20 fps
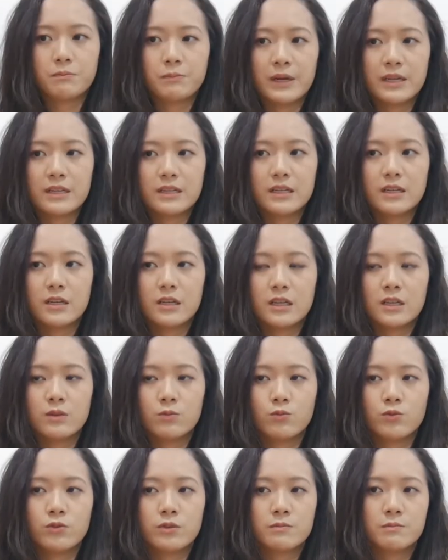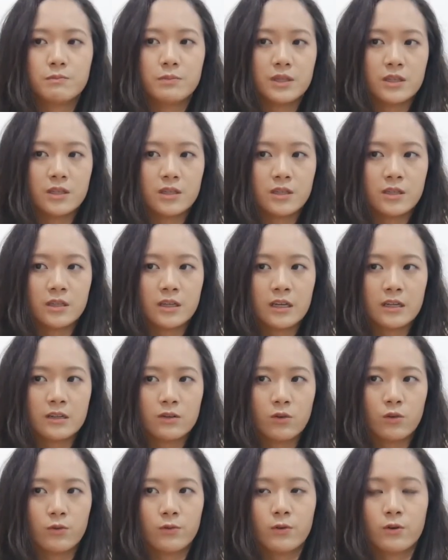But it would be
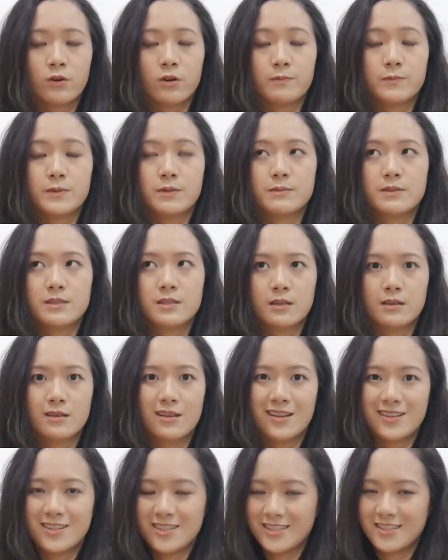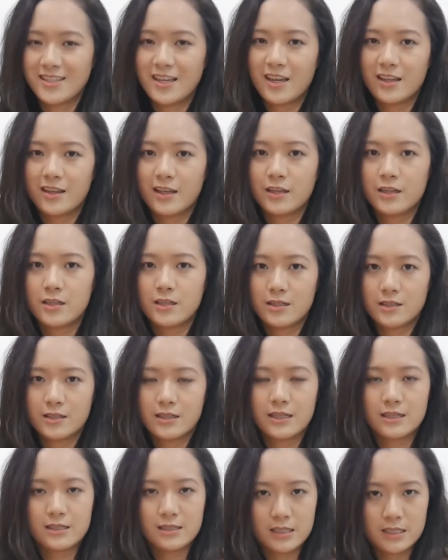an over-optimistic thing to say that it doesn't
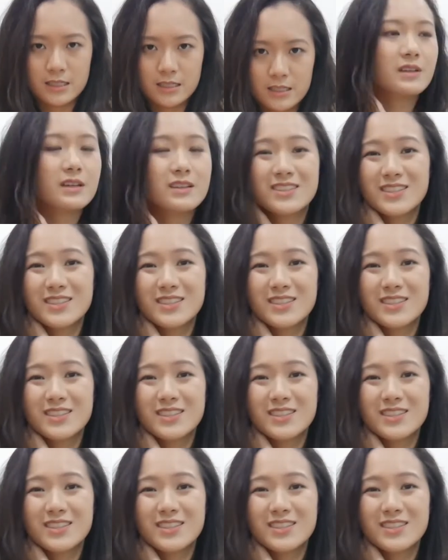exist.